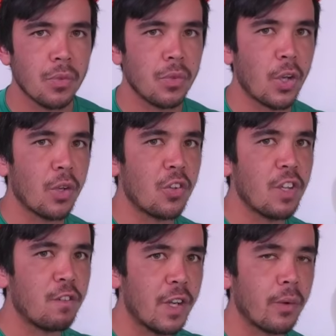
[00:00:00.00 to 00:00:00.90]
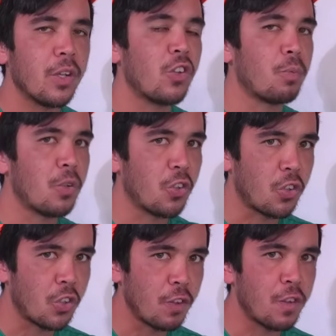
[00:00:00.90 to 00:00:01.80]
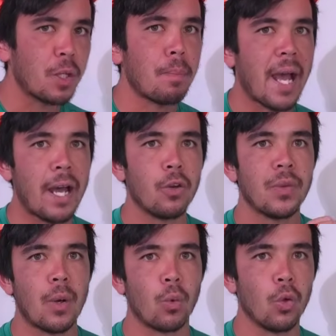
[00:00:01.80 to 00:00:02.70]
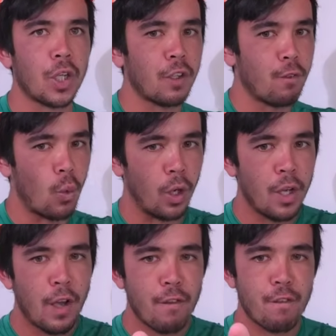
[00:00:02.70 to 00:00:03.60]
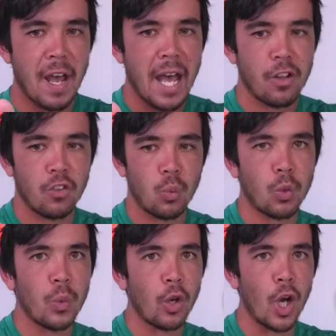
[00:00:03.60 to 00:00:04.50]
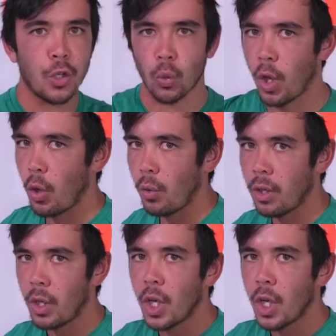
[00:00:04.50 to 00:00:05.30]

There is a very specific pattern that we're looking for. Fast when we are under load,